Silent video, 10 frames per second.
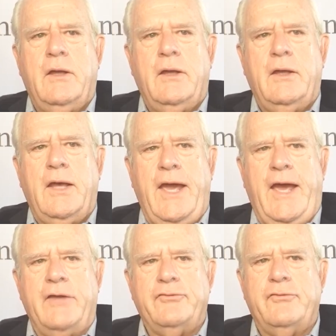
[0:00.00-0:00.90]

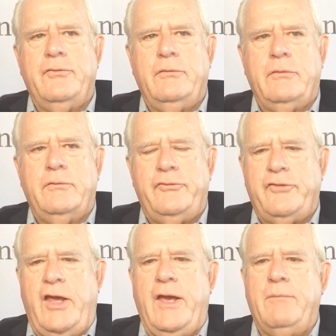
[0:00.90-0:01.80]

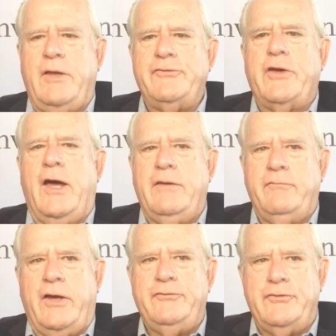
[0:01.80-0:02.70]

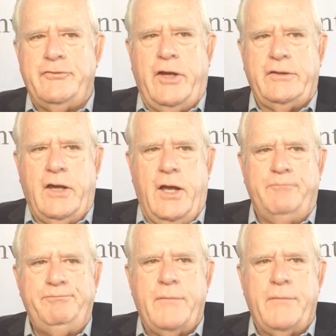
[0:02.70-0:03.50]
AskSam@ScottAdvisors.com.